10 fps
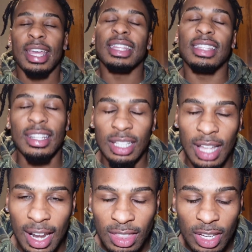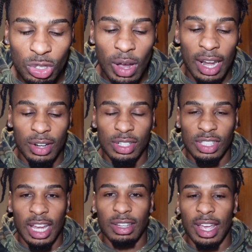There's a lot of things you got to
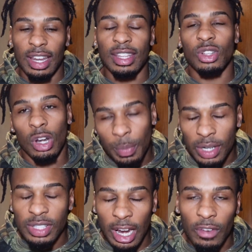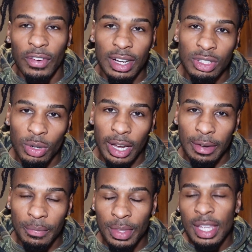understand that it's going to be a sacrifice, okay?
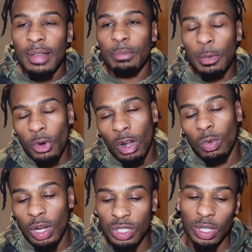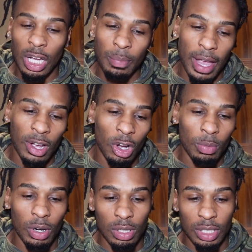People are going to want you to come back home
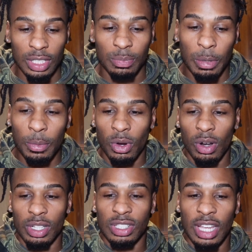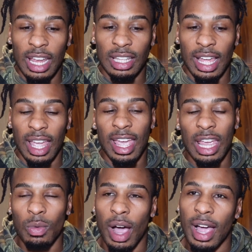early. People are going to say like,
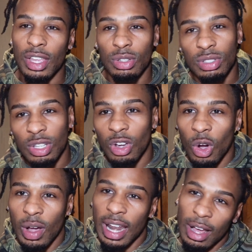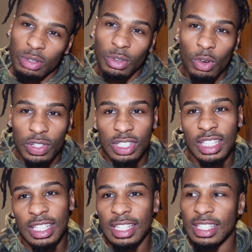hey, why are you still going out
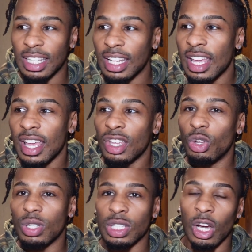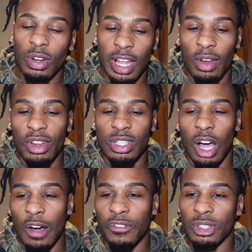overseas? And you should turn down this
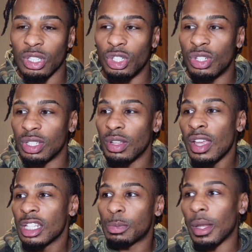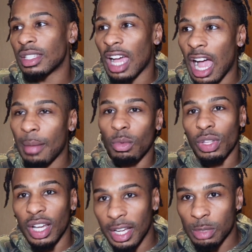offer so you can spend time with
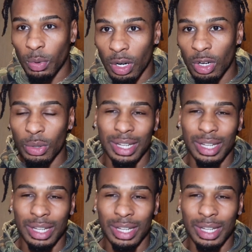us, bro.